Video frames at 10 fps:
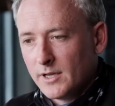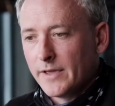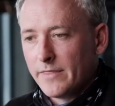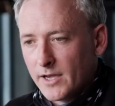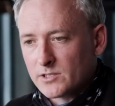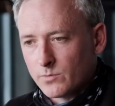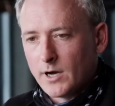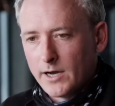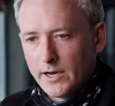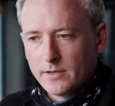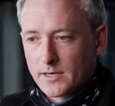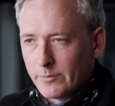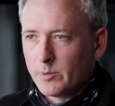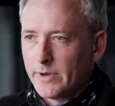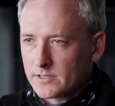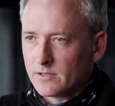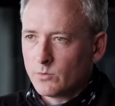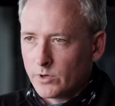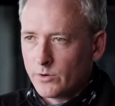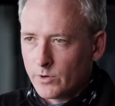And that's why, coming back to the
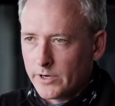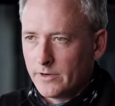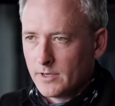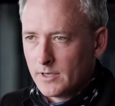win-win,